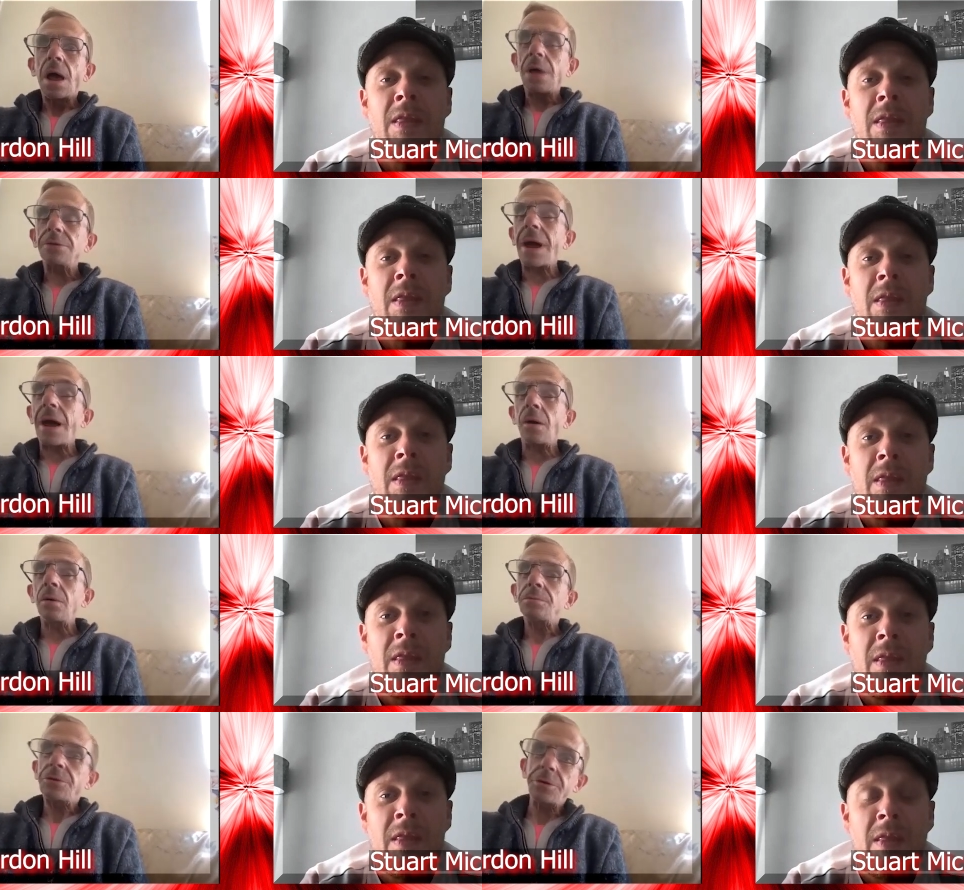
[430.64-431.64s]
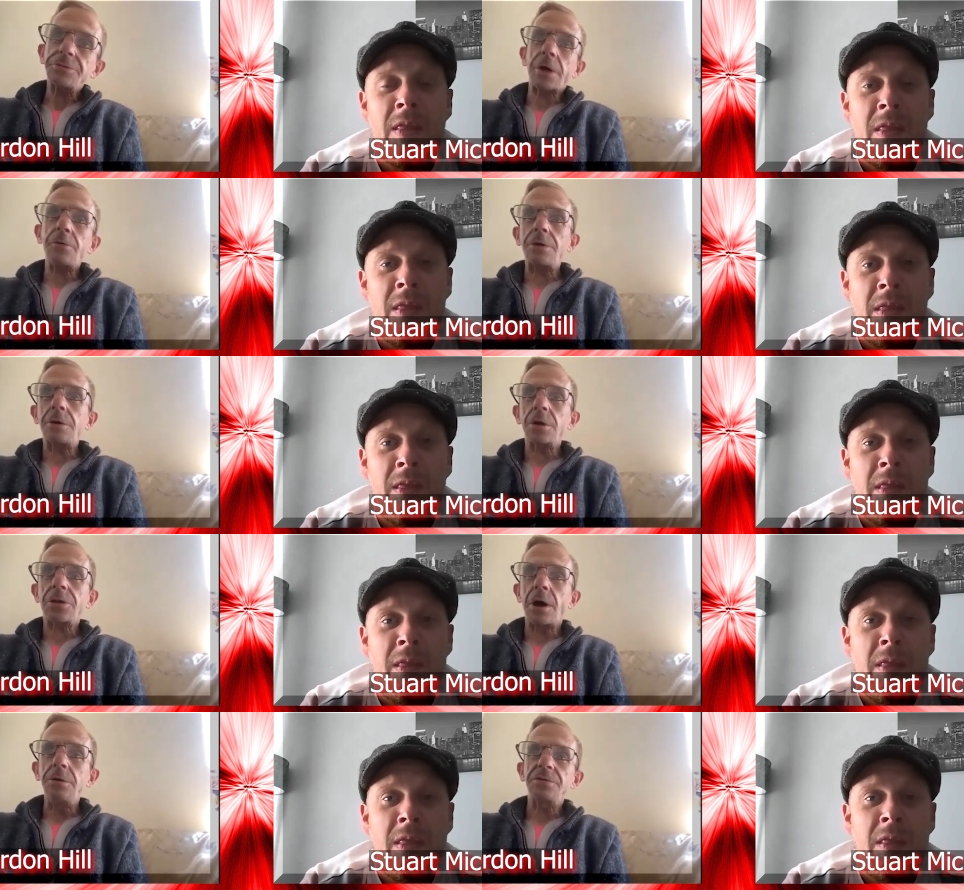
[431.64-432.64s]
Speaker 1: And mm. now, Tuesday went on the
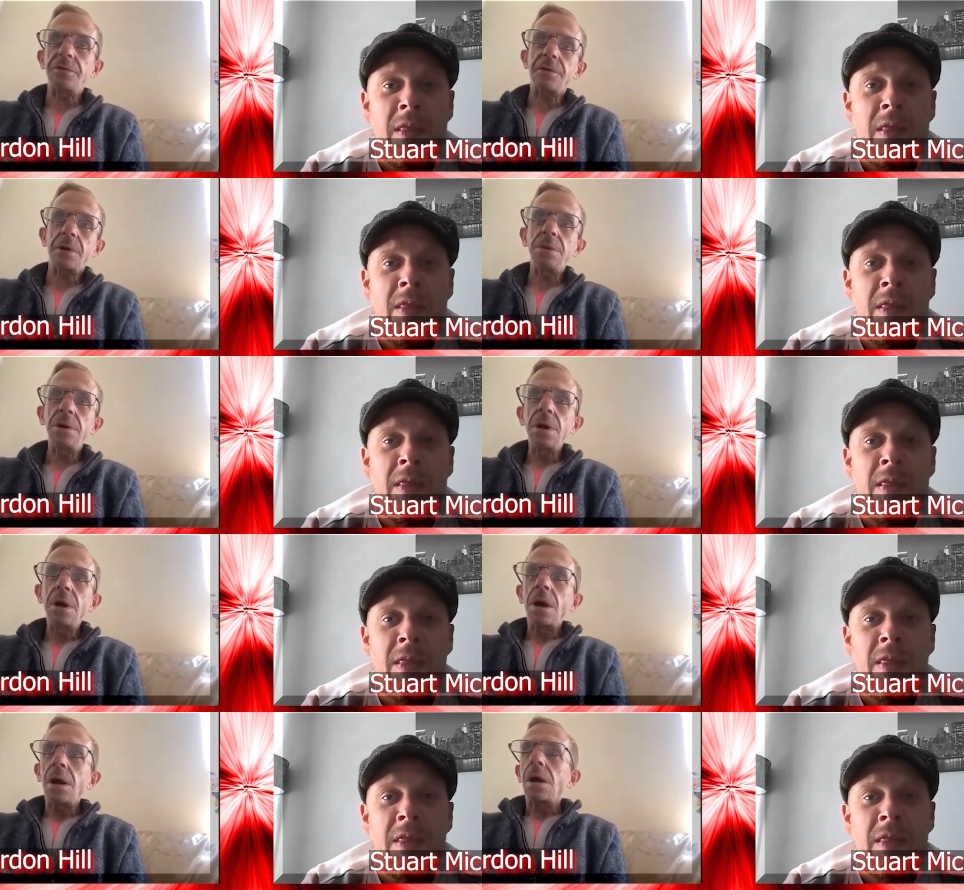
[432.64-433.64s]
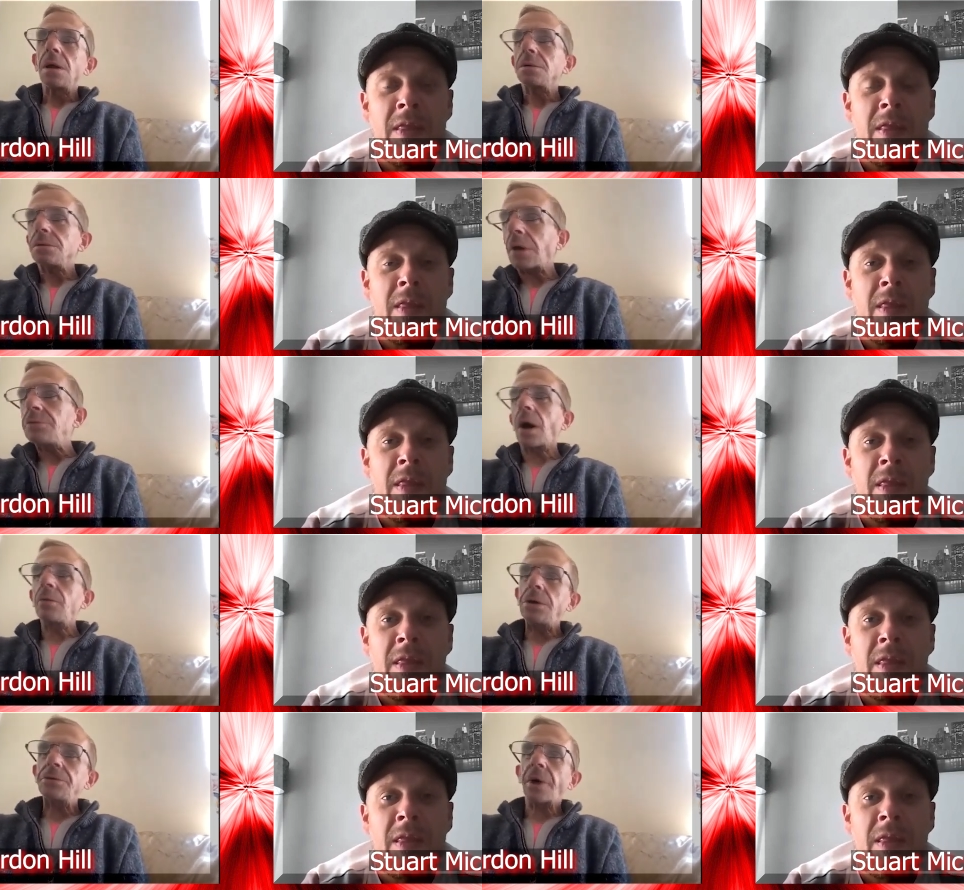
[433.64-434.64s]
coach with them they
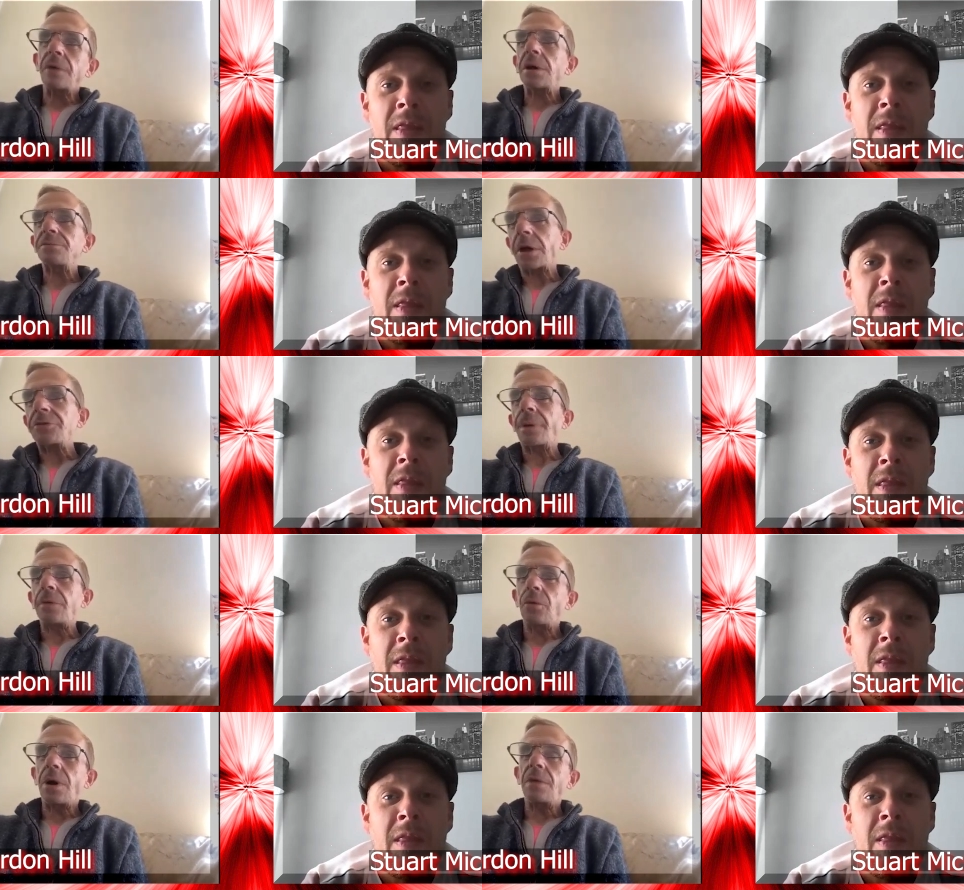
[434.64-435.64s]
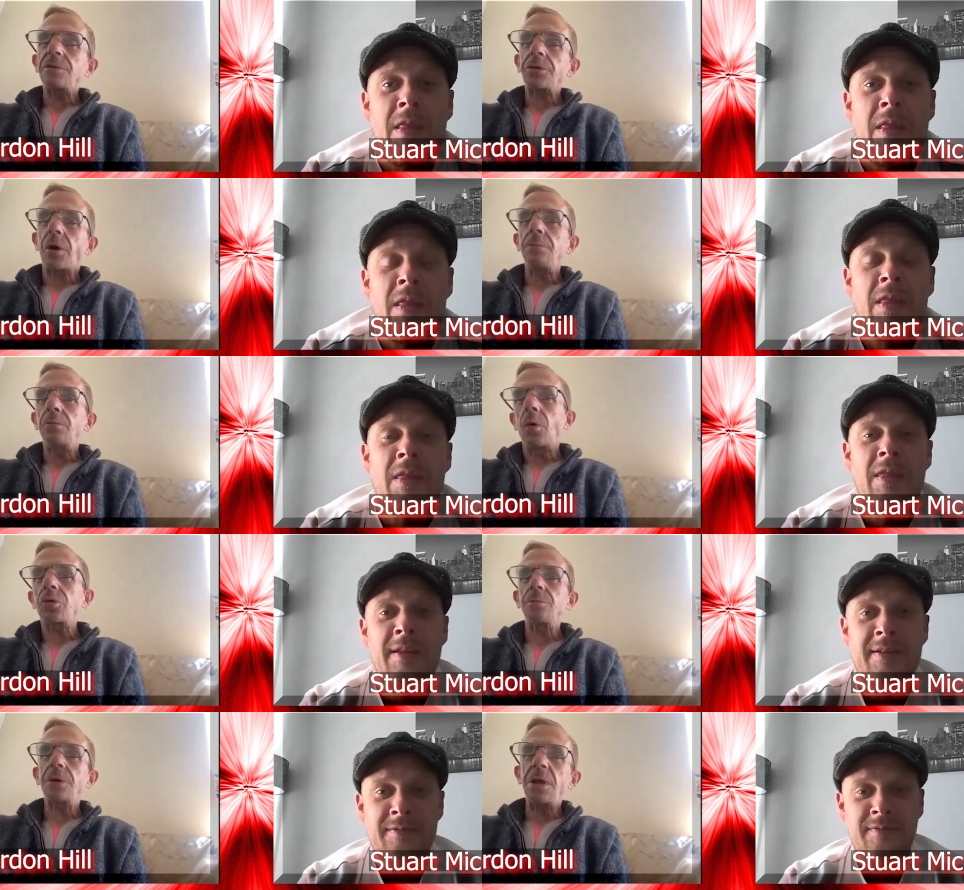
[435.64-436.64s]
know each other. They, they spent whatever time more
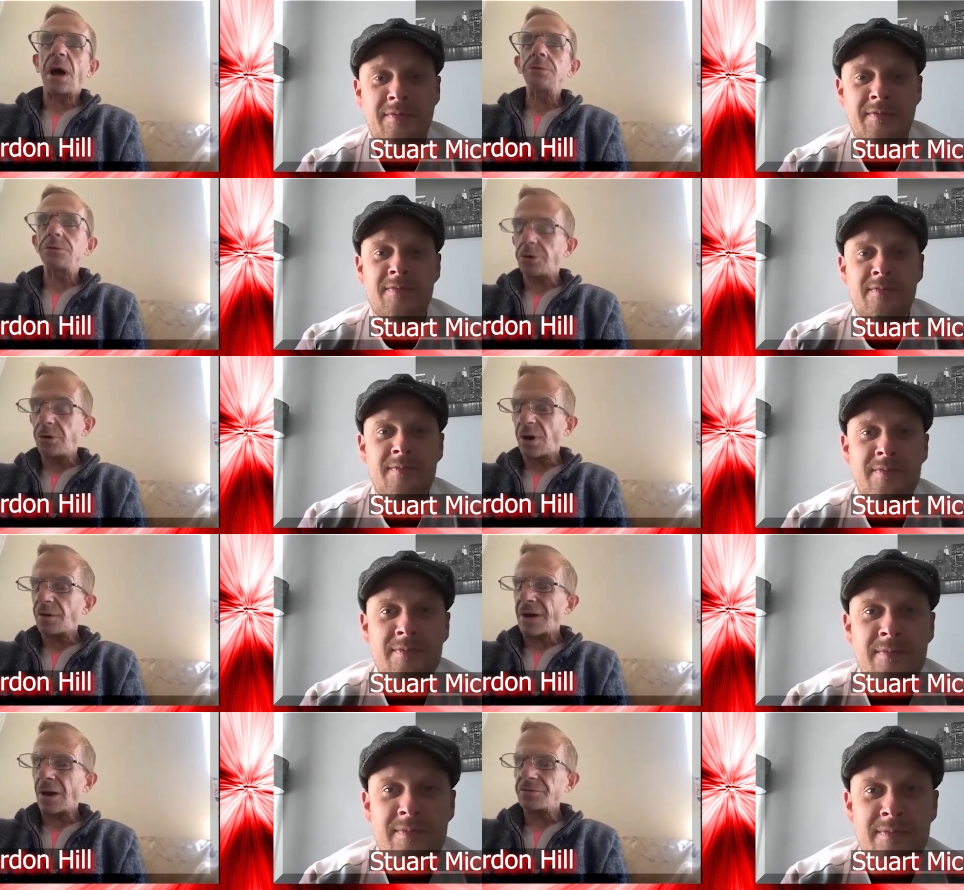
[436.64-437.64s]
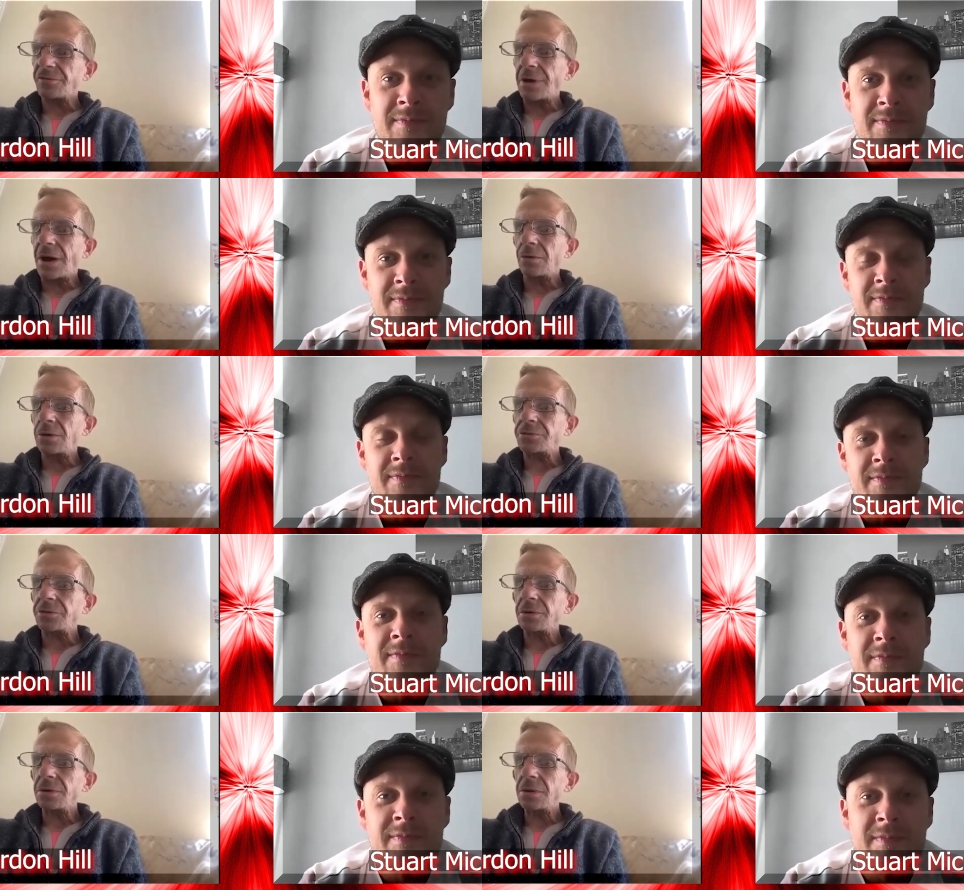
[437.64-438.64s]
than in London, two and a half hours, three
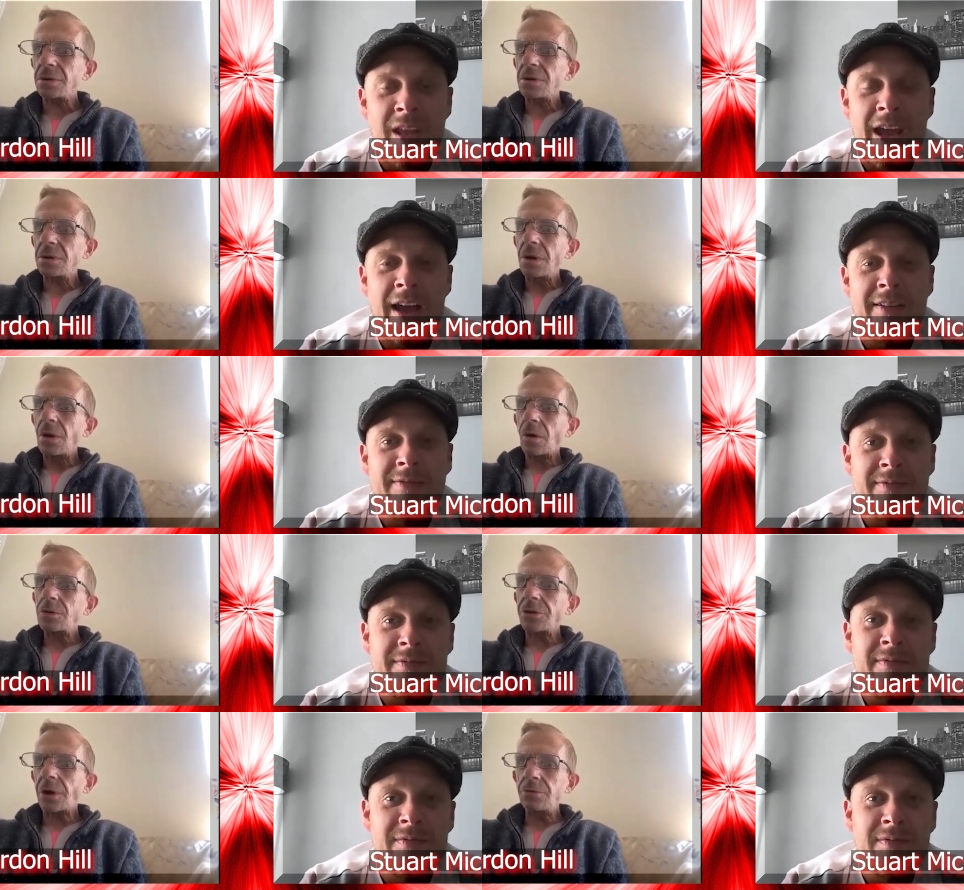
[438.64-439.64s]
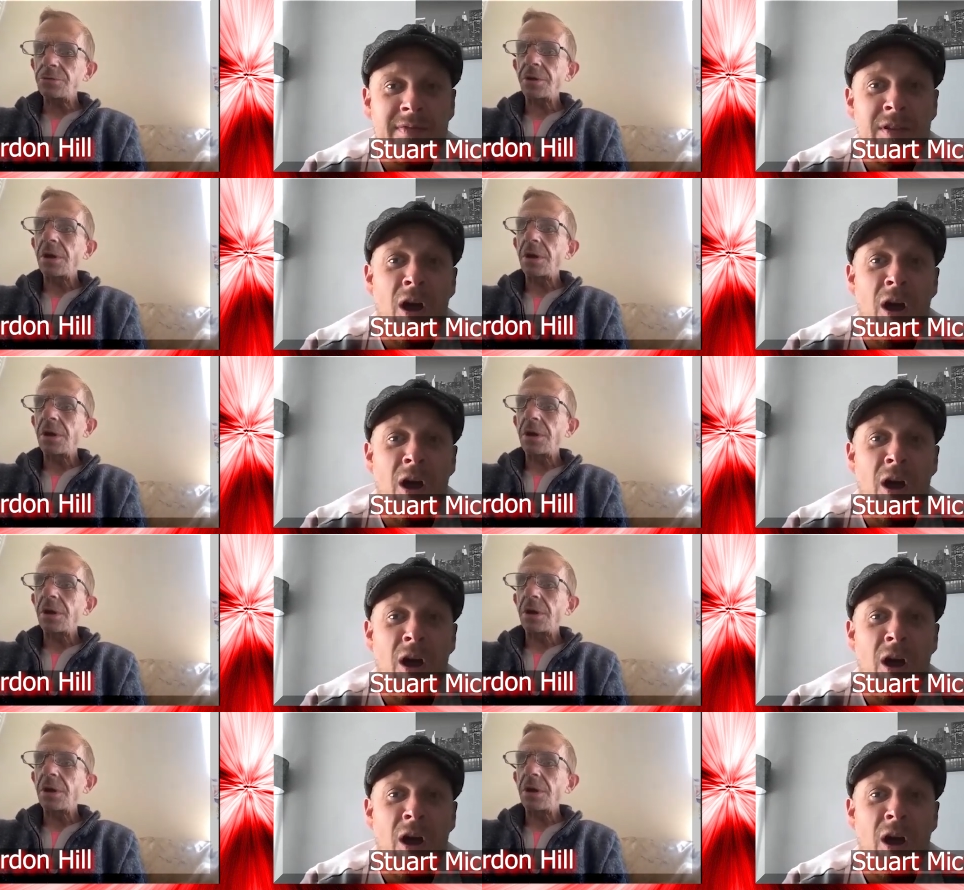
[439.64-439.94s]
hours. Yeah. On a coach.